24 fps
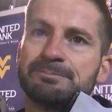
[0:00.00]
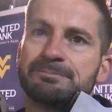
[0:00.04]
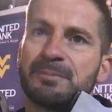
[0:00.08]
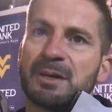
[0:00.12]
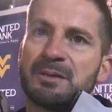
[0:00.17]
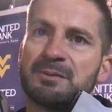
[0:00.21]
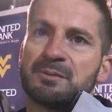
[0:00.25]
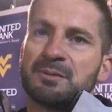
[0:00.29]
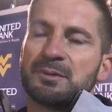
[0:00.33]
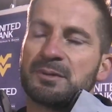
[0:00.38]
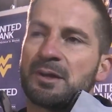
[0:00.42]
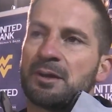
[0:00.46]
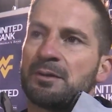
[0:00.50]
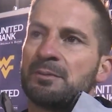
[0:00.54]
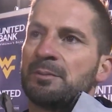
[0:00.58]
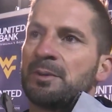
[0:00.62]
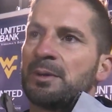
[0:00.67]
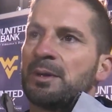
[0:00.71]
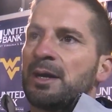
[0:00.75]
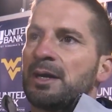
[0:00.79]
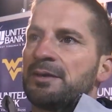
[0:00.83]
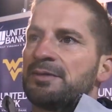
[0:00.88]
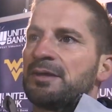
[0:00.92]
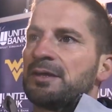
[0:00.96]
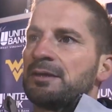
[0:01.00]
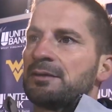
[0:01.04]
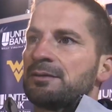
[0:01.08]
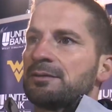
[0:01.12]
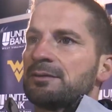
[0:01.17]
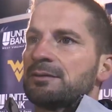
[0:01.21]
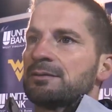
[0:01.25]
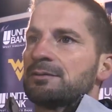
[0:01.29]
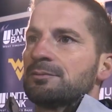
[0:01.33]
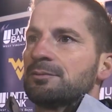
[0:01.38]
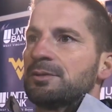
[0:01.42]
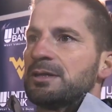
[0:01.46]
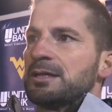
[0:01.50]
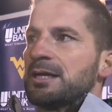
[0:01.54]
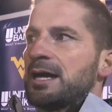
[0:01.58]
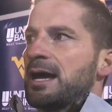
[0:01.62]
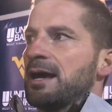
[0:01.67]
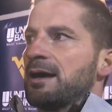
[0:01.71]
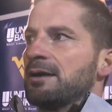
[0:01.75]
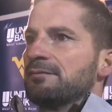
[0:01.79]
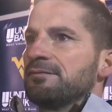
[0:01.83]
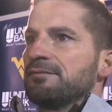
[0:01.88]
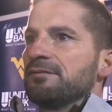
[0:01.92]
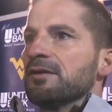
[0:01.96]
Maybe we don't. But I think we
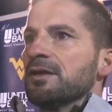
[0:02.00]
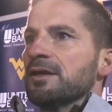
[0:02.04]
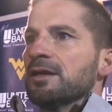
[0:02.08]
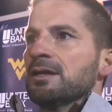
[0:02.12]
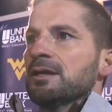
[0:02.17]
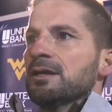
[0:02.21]
have